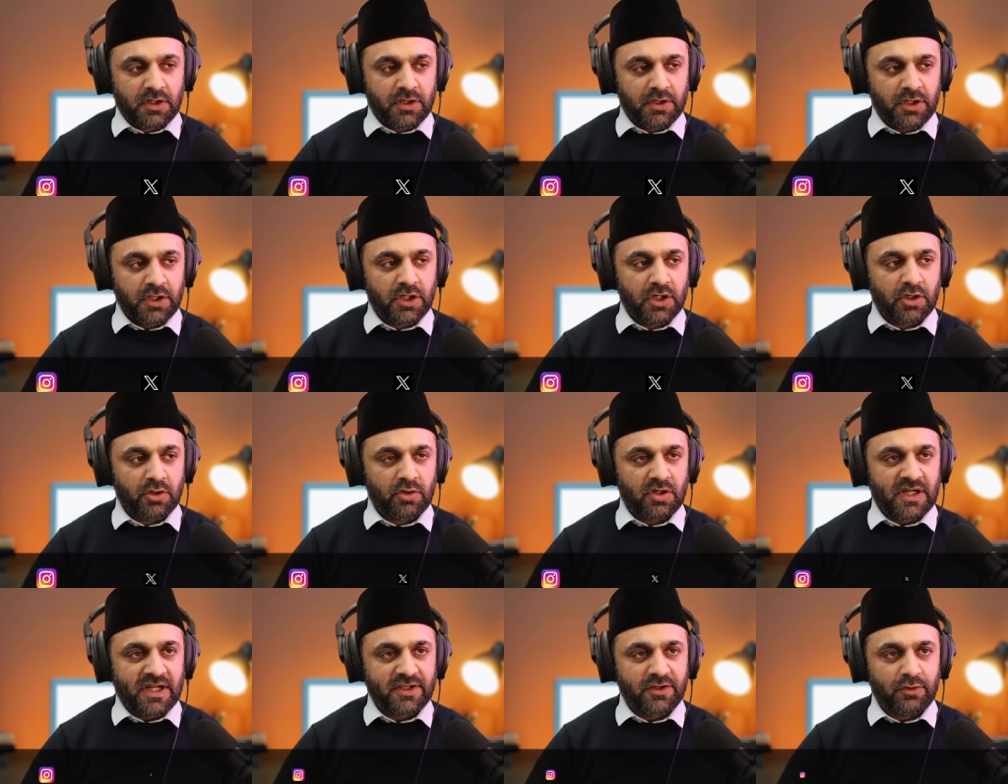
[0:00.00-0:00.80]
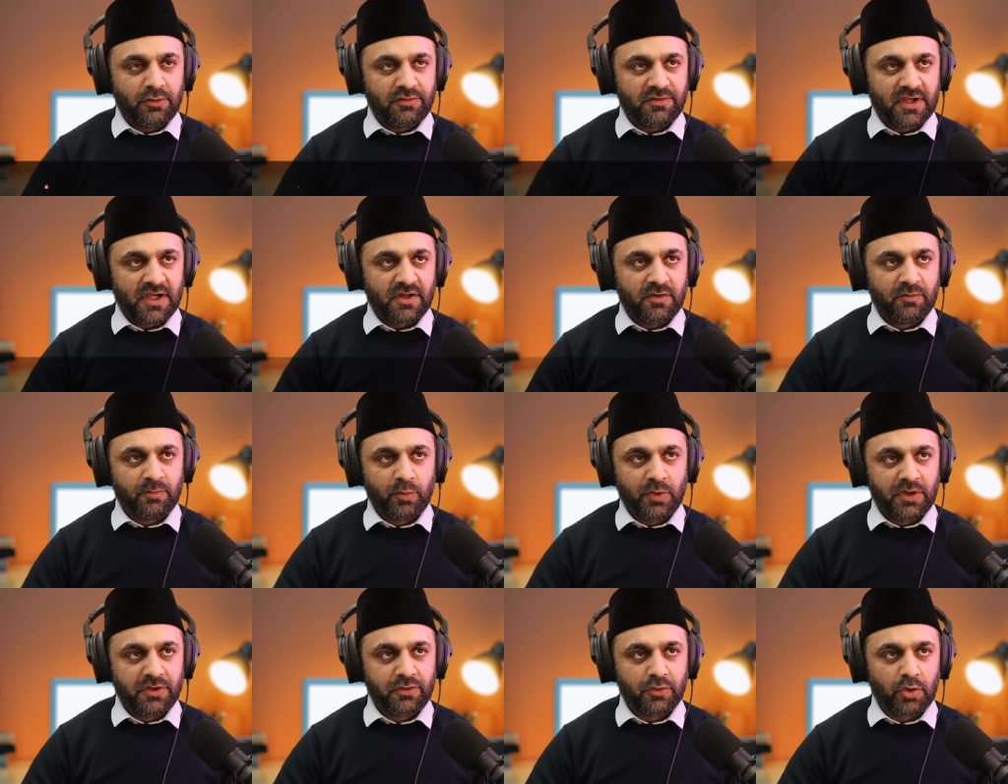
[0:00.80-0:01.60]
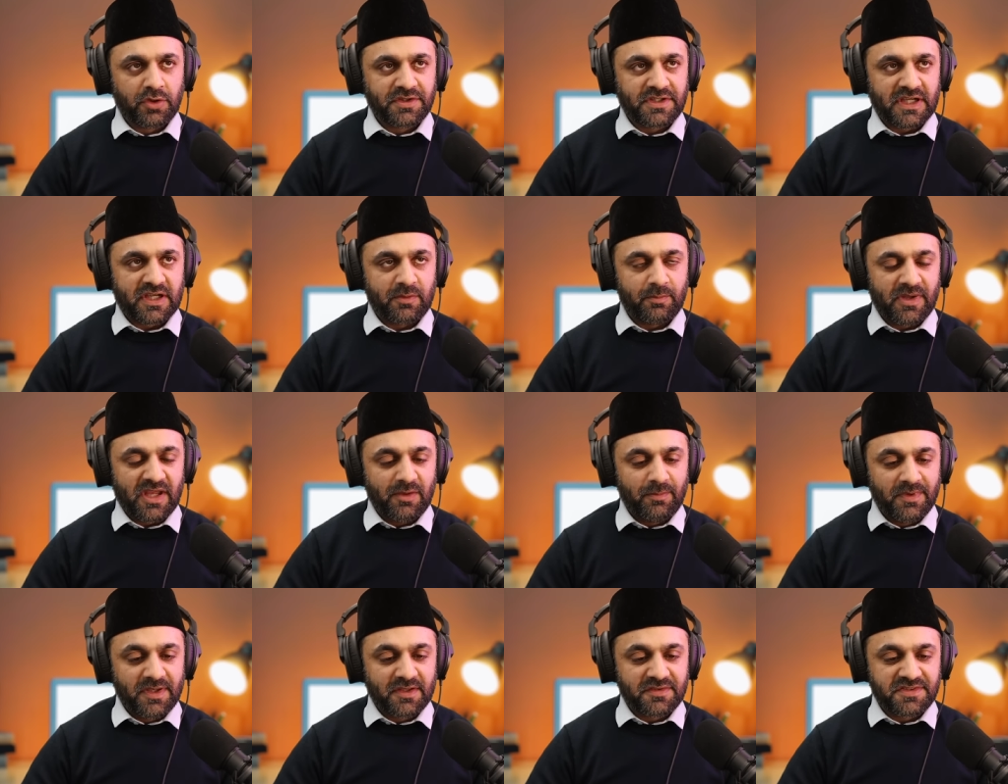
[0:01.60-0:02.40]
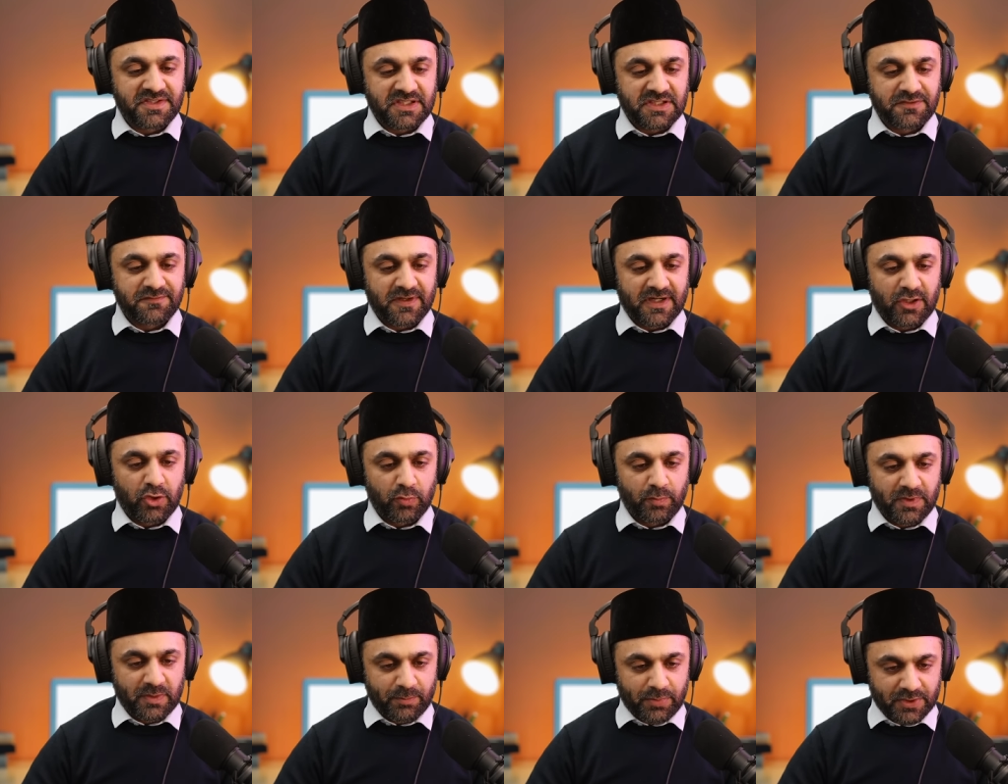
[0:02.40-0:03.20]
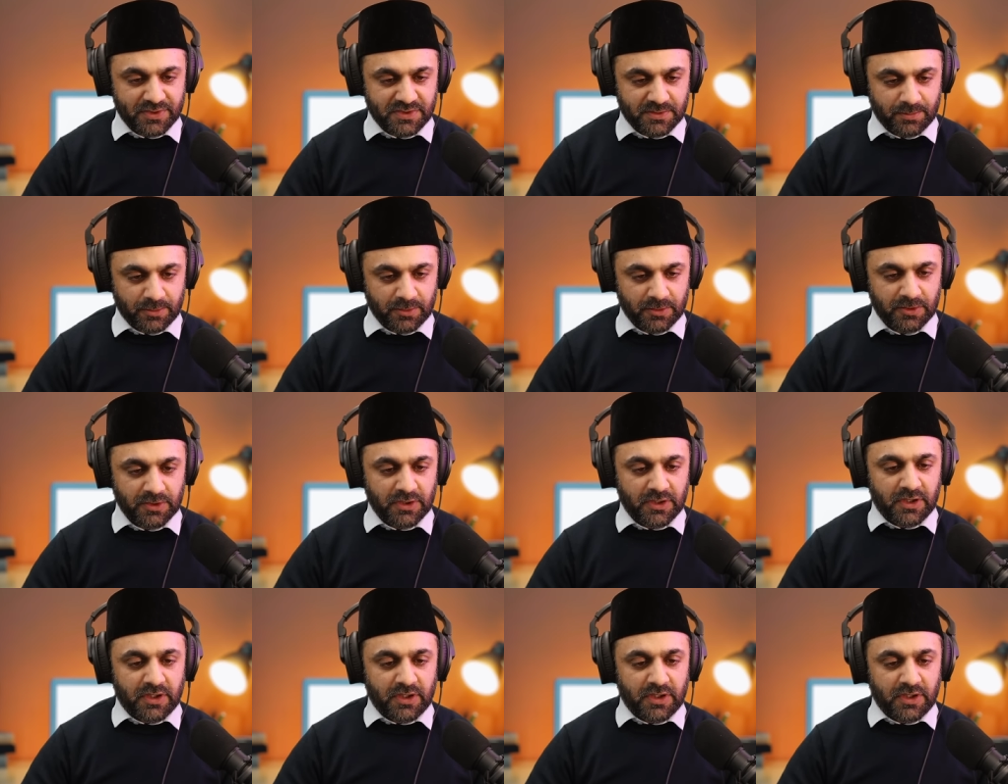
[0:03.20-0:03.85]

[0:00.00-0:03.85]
you know, like you said, we thought that maybe a ceasefire would be possible.